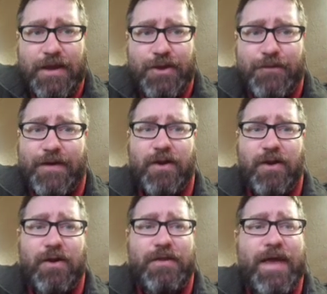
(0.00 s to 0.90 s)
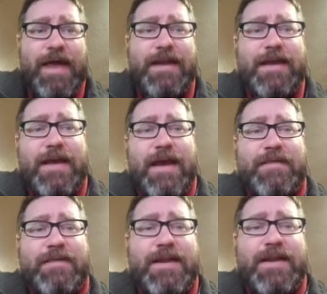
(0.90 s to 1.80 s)
You've got all that,
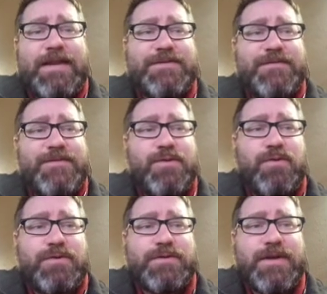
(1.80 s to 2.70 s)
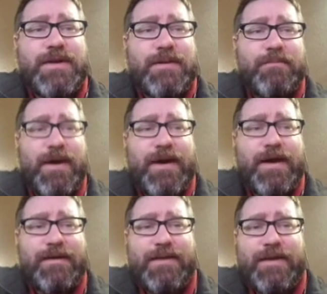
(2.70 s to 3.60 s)
and then it is fueled
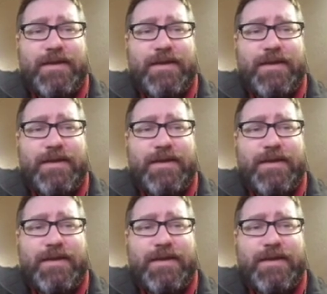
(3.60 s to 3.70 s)
by the